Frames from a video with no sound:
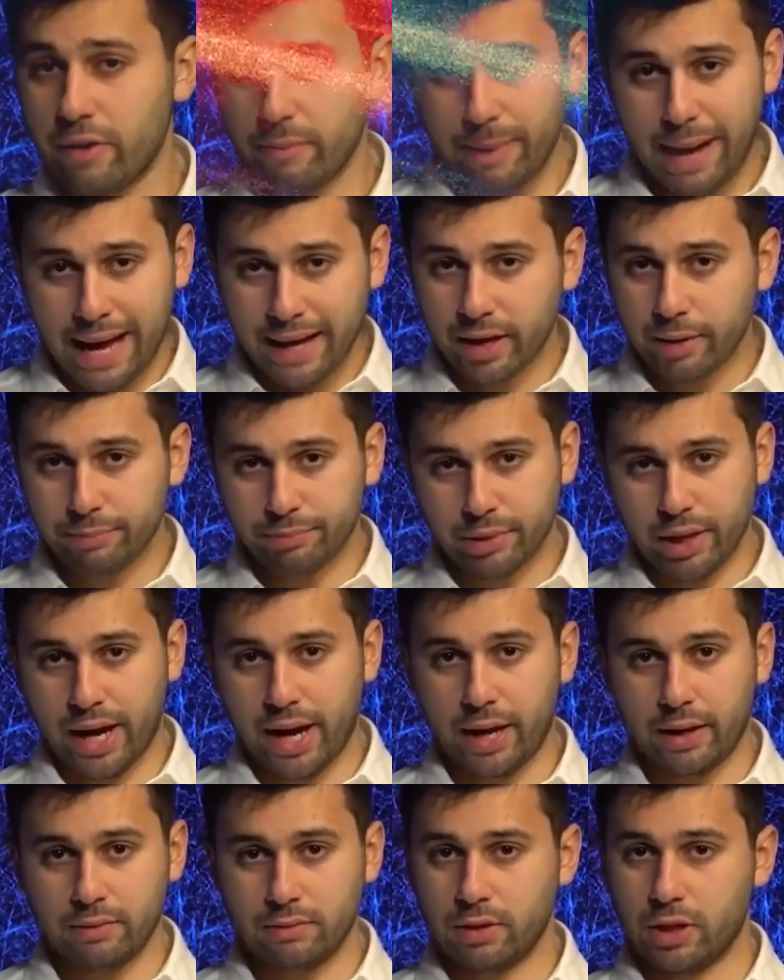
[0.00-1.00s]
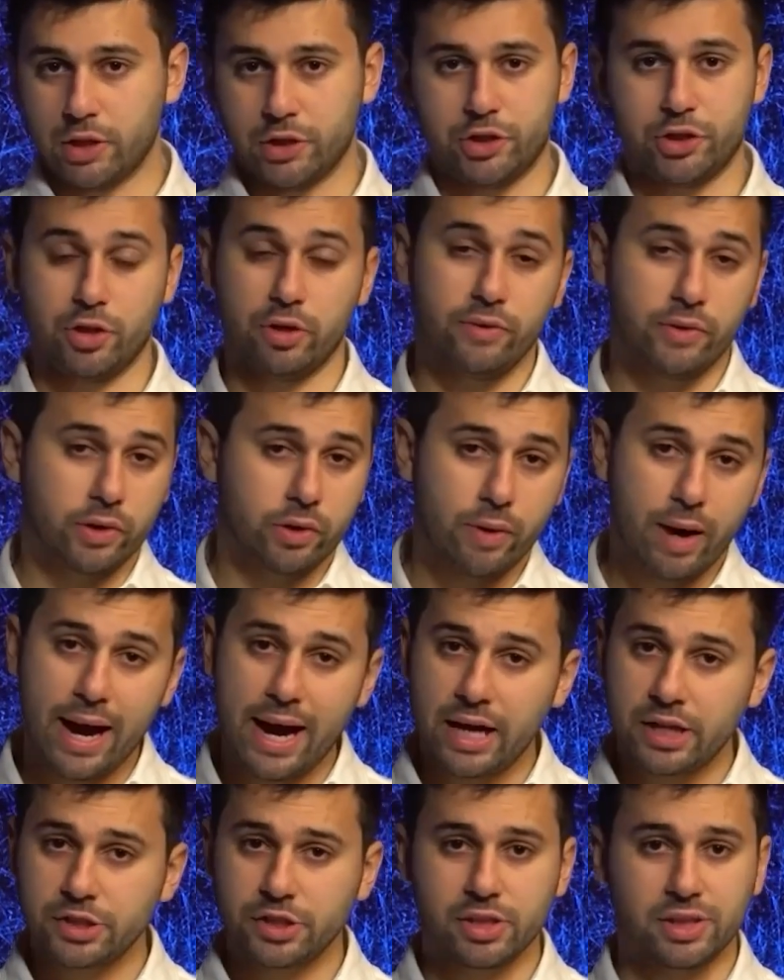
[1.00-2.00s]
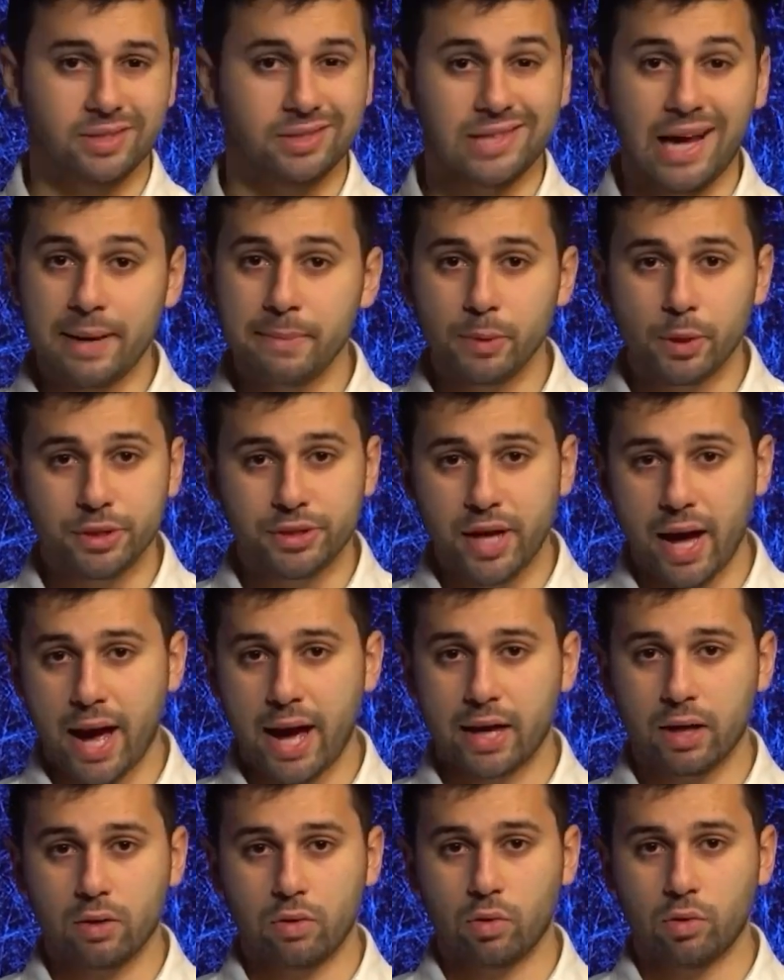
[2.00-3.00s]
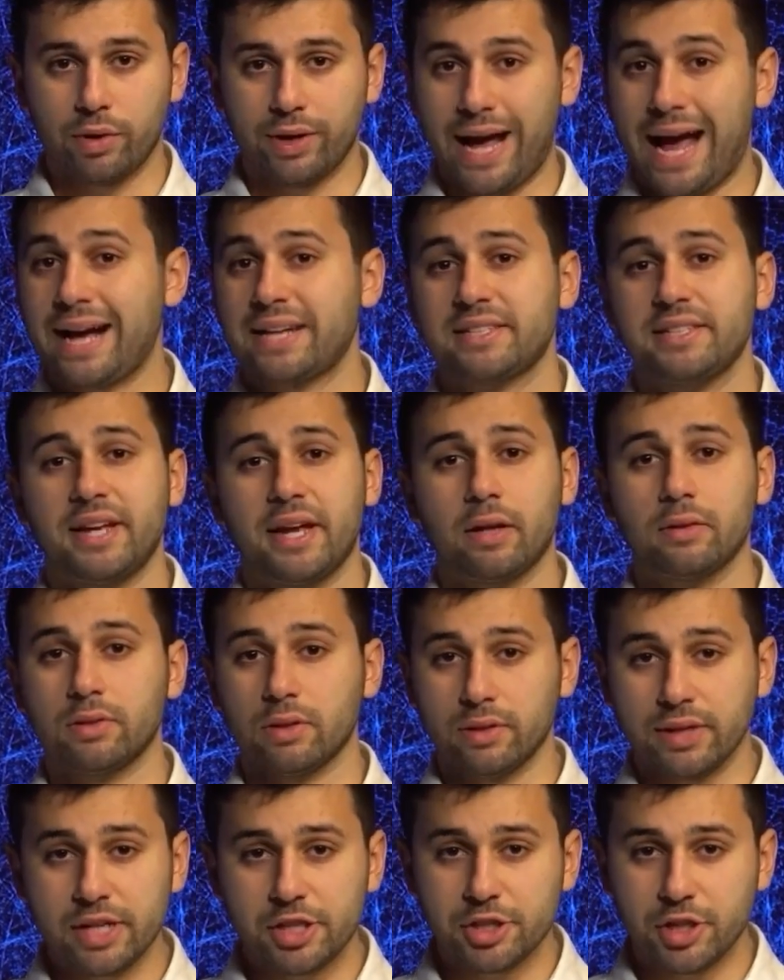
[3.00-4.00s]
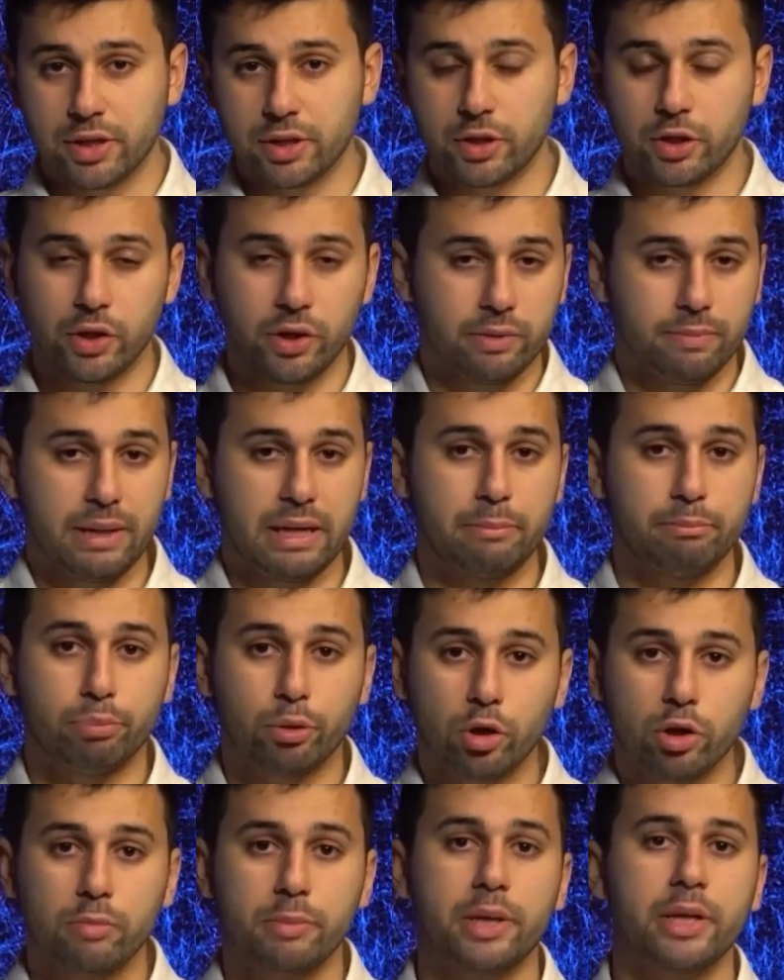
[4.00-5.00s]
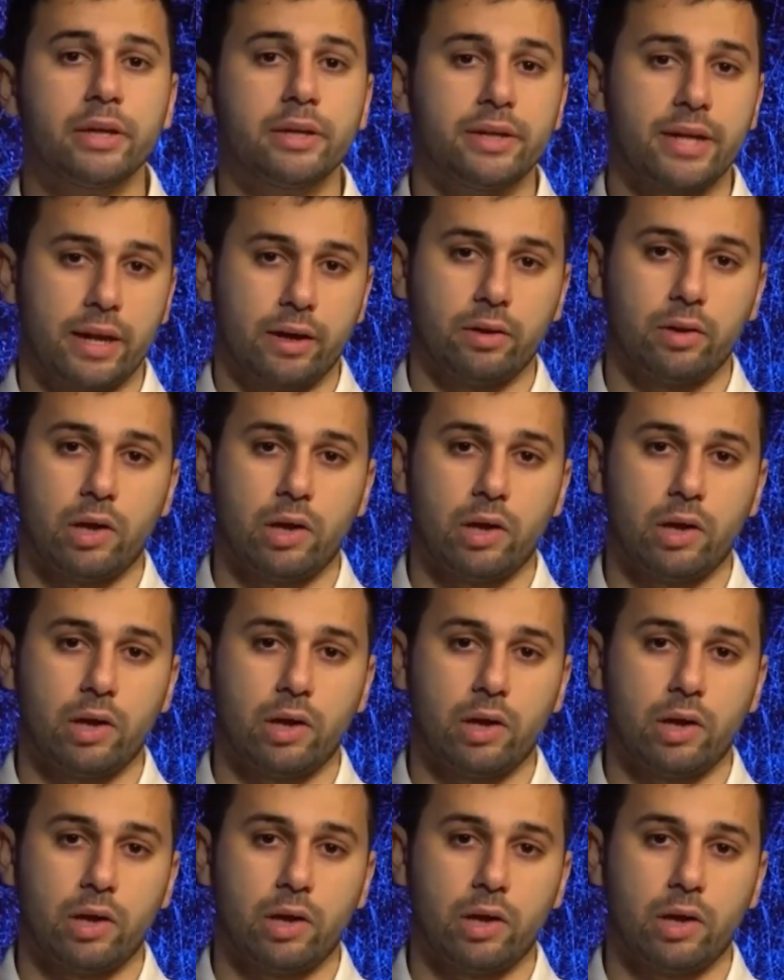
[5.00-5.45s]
a backup plan, a server crash, a cyber attack, or an accidental deletion could mean permanent data